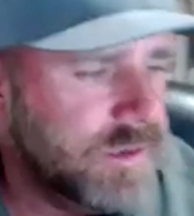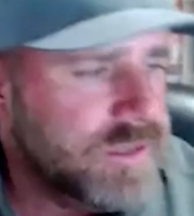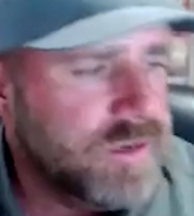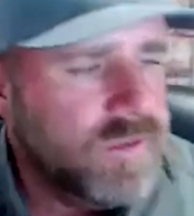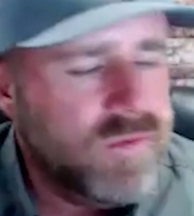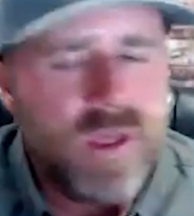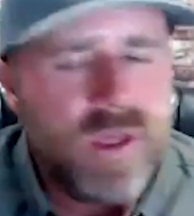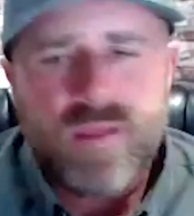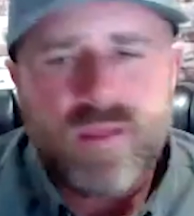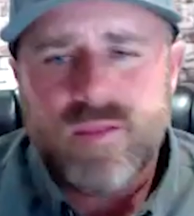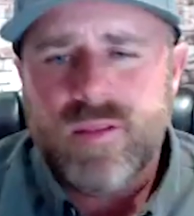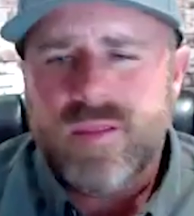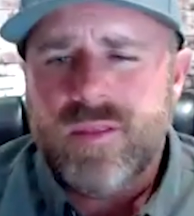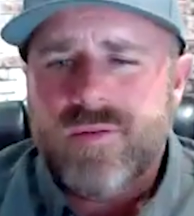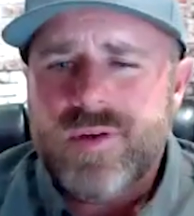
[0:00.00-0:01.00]
so
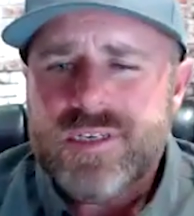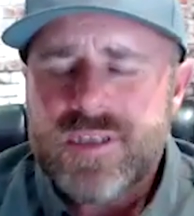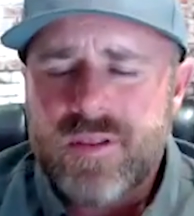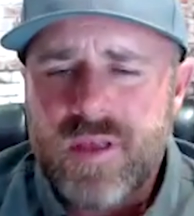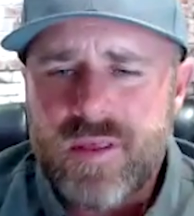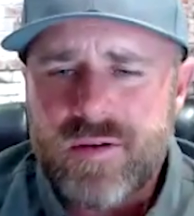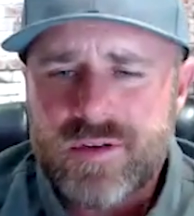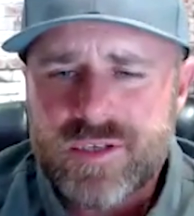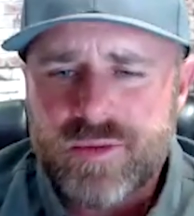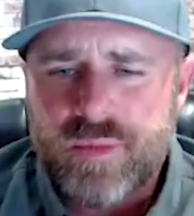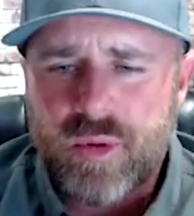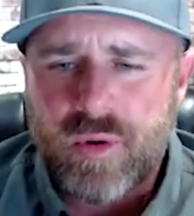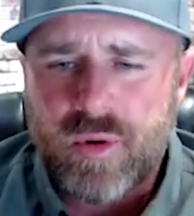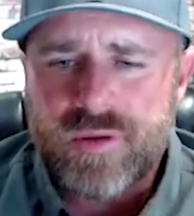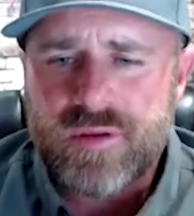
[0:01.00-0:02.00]
the reason leather is
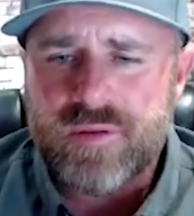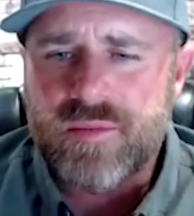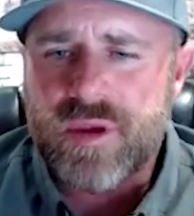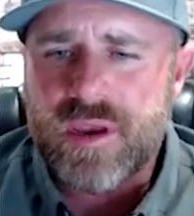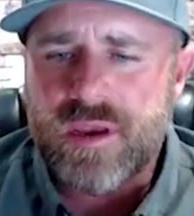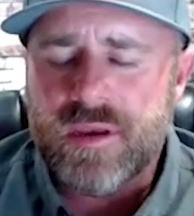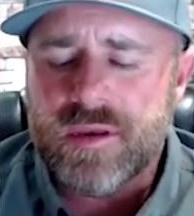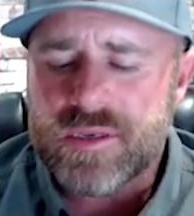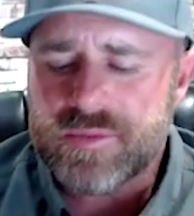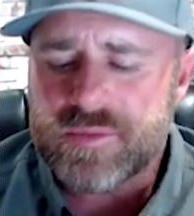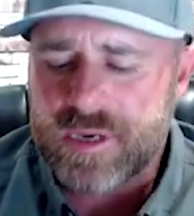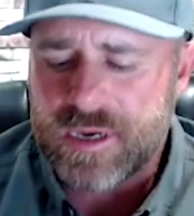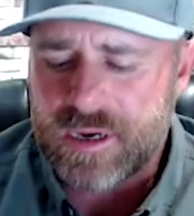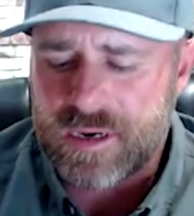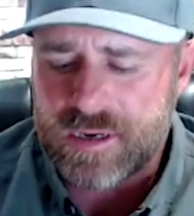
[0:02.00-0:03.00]
important to me is
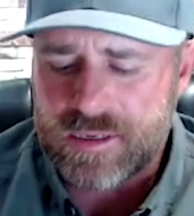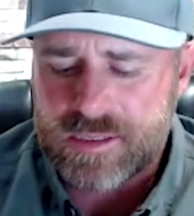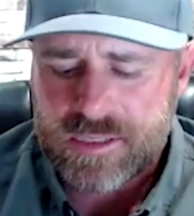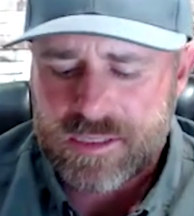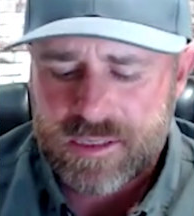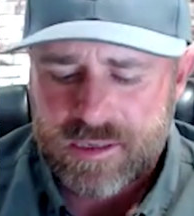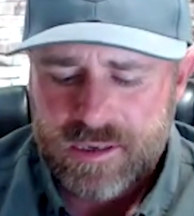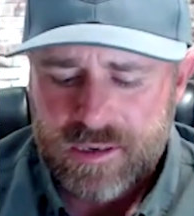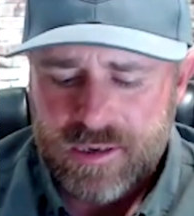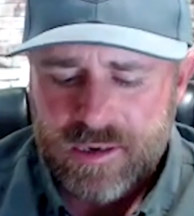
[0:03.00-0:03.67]
because